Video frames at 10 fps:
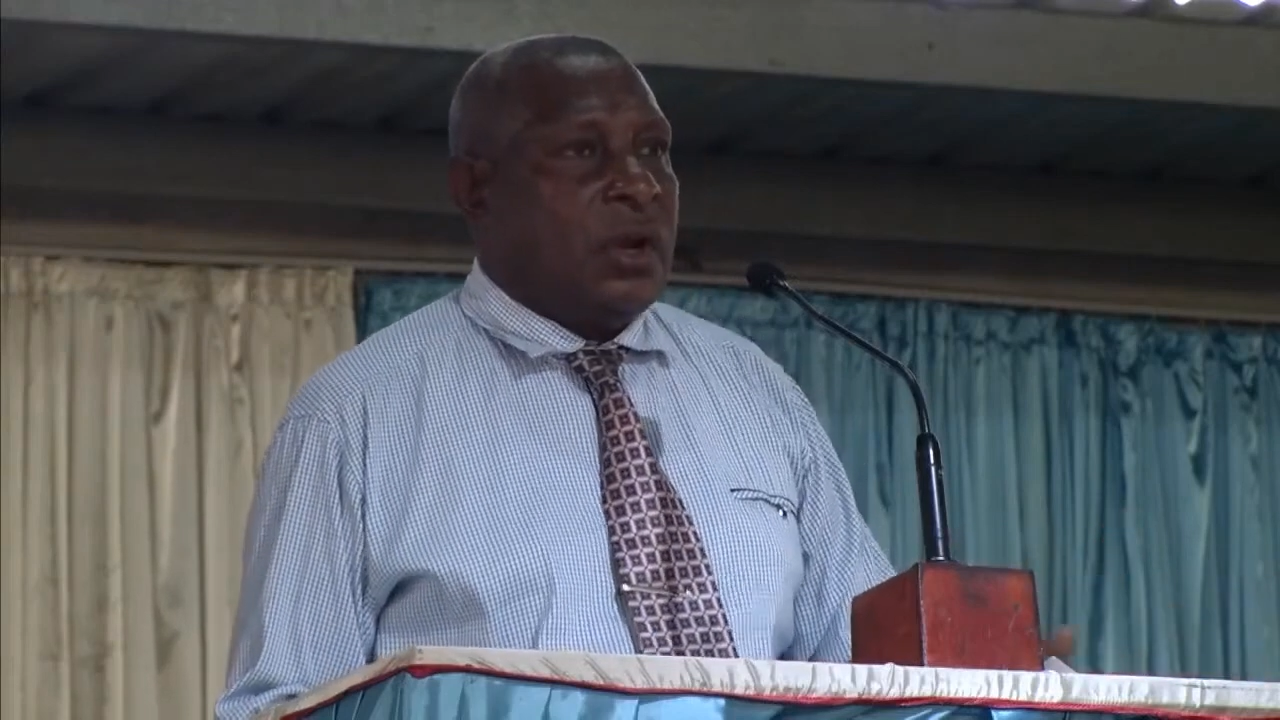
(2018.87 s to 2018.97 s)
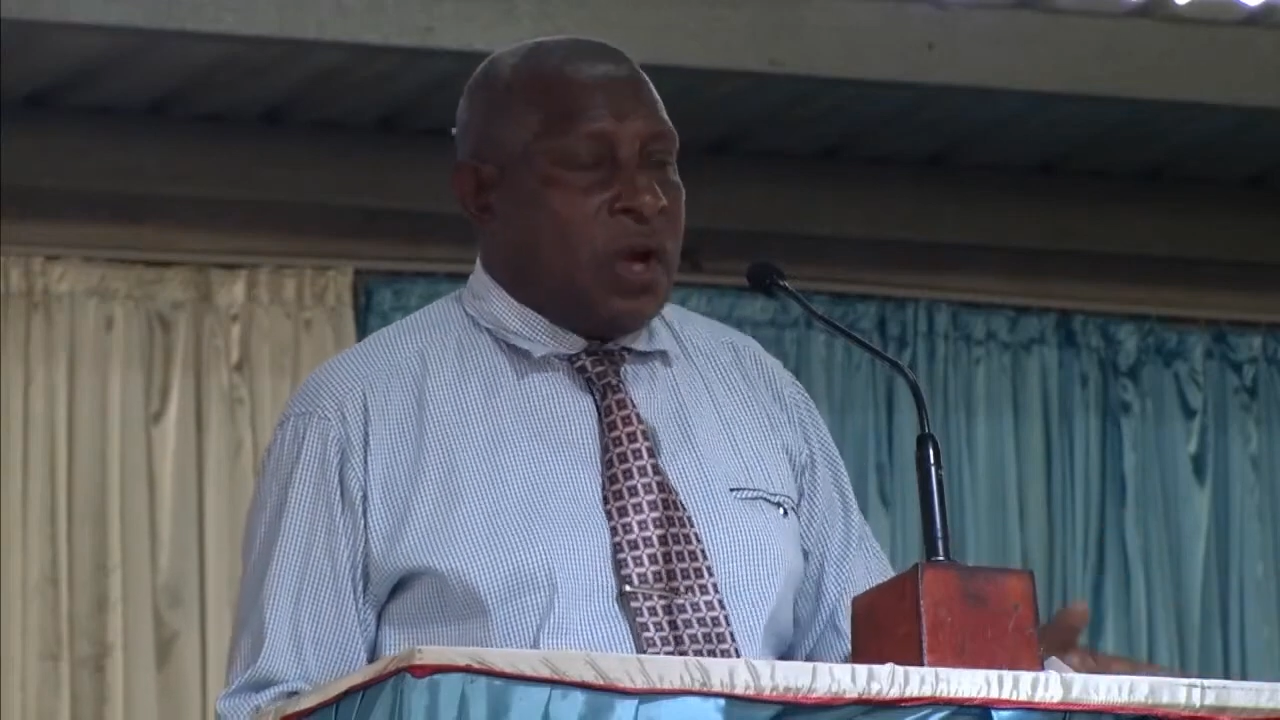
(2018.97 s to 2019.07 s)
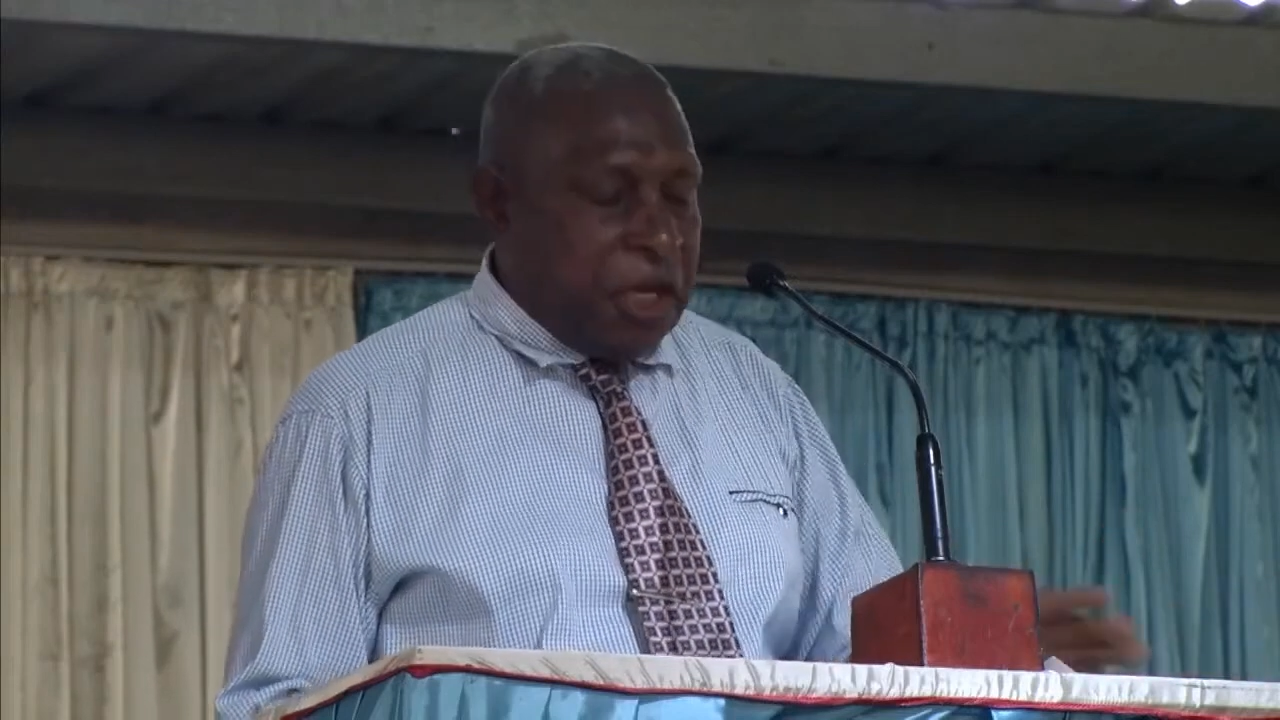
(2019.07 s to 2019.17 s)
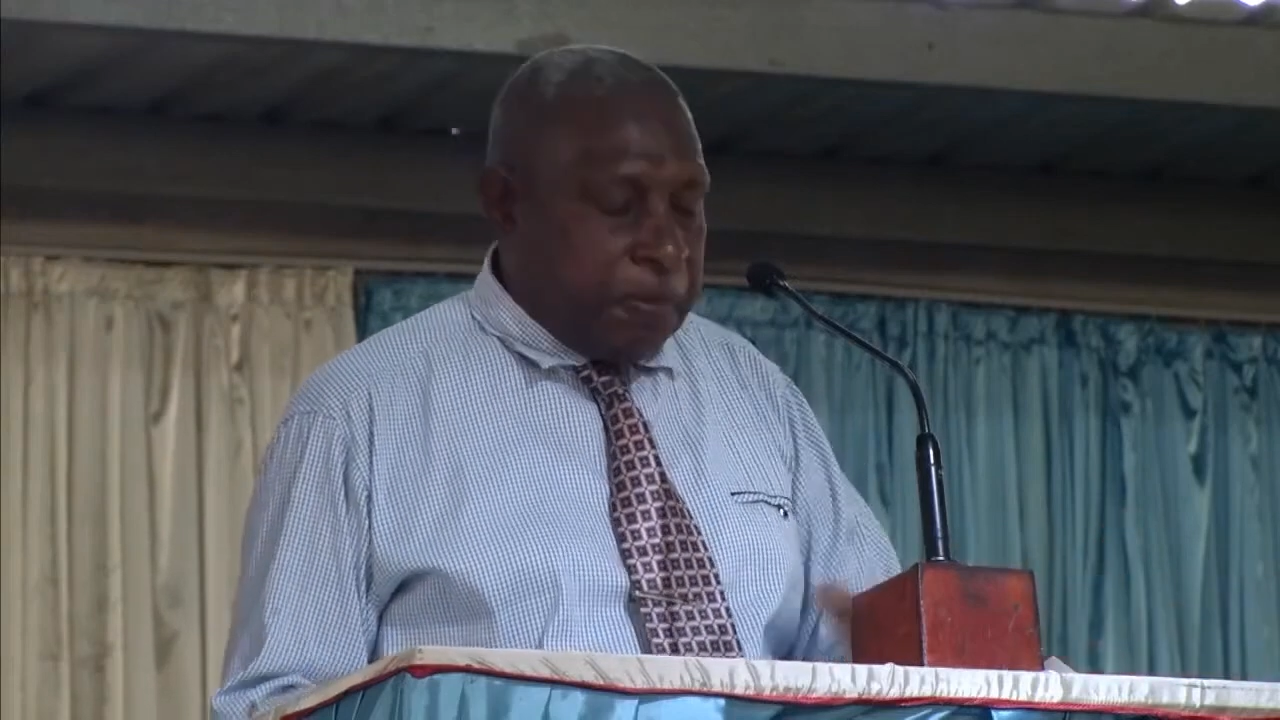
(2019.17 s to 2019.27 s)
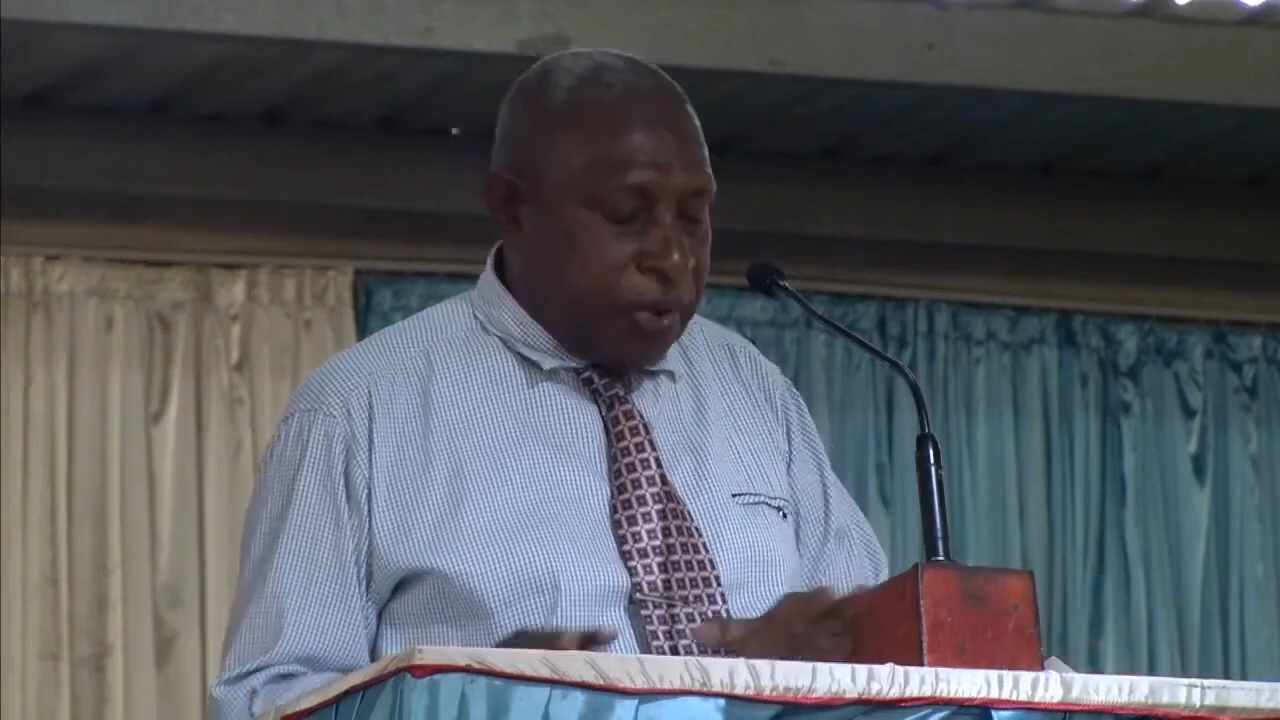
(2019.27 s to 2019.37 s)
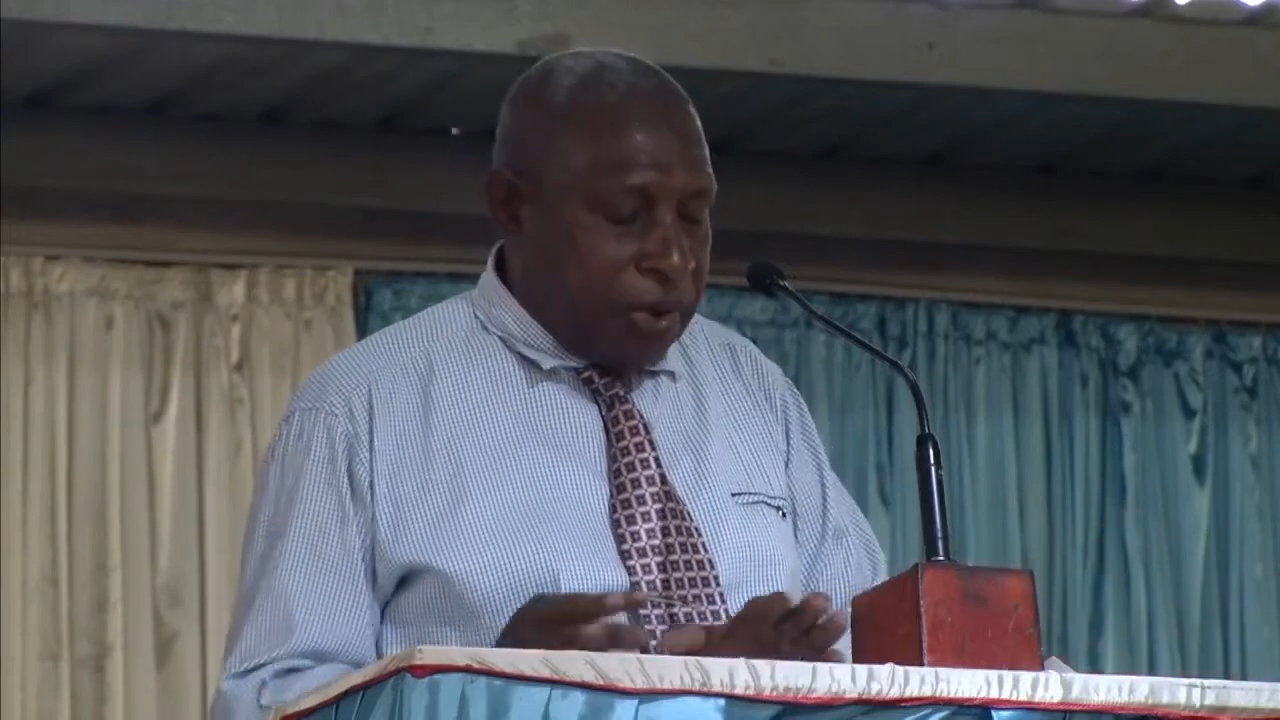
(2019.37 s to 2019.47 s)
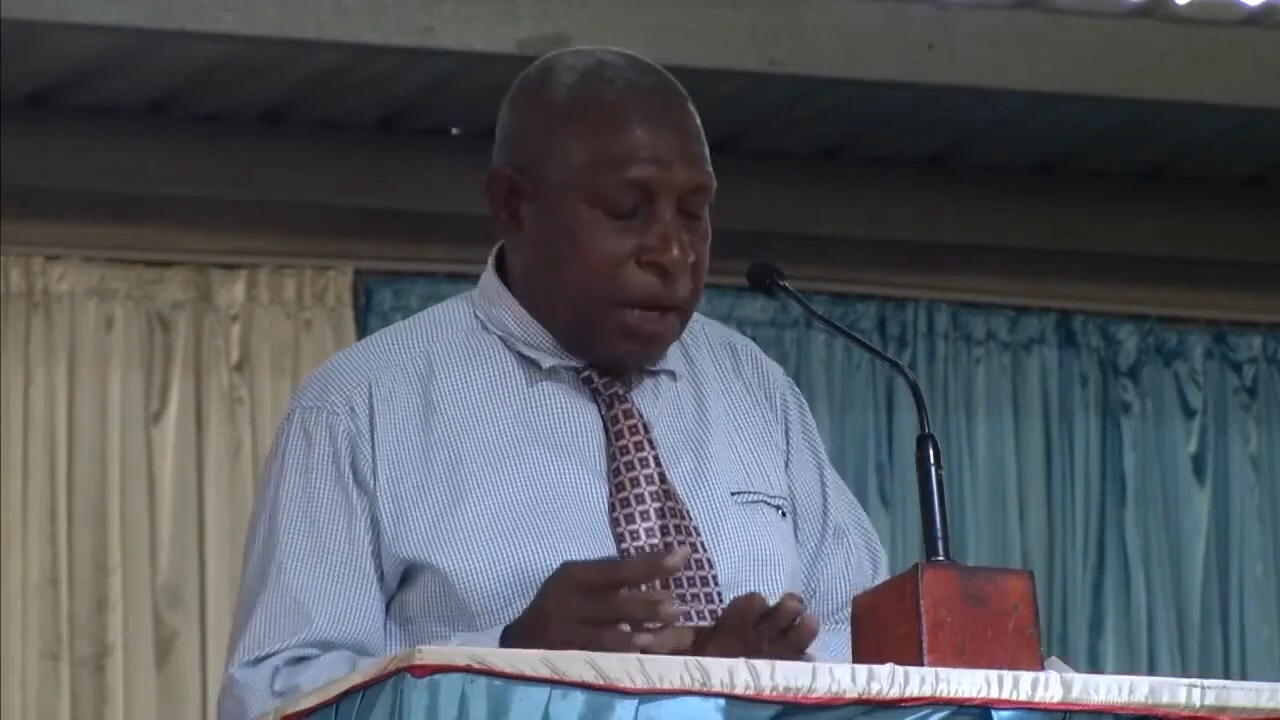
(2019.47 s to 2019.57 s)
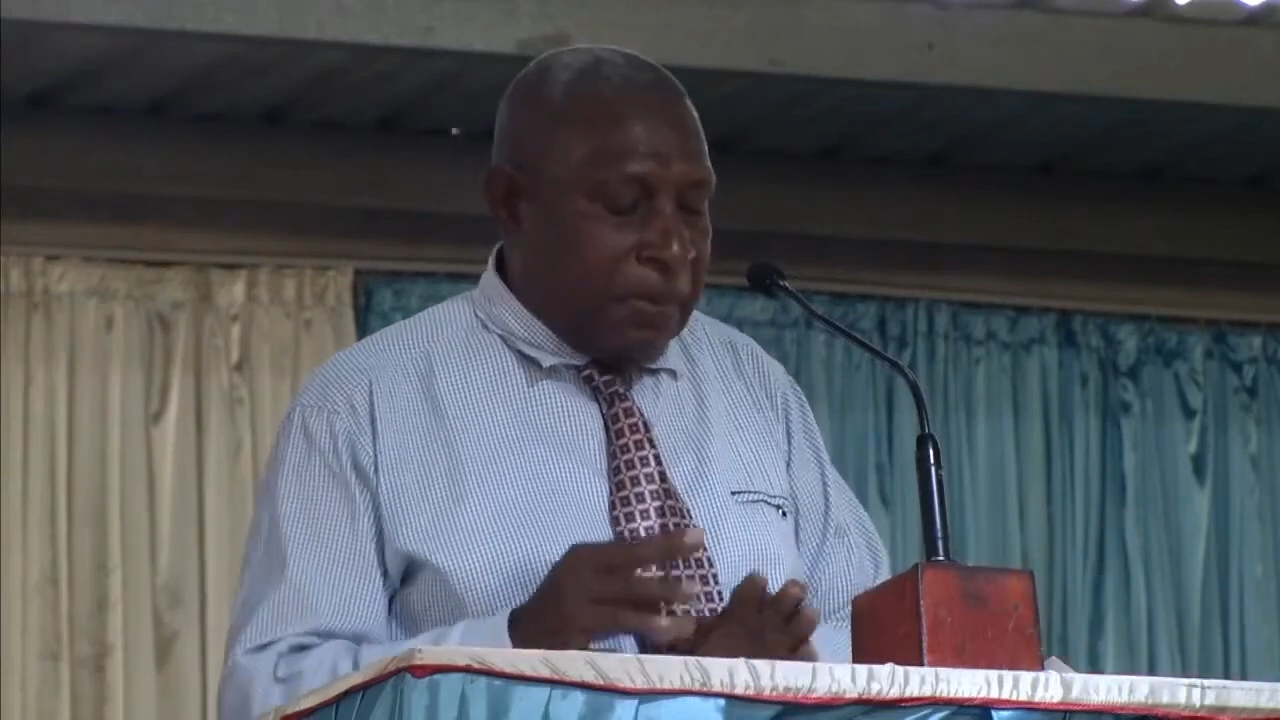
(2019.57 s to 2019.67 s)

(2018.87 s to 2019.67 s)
God, he broke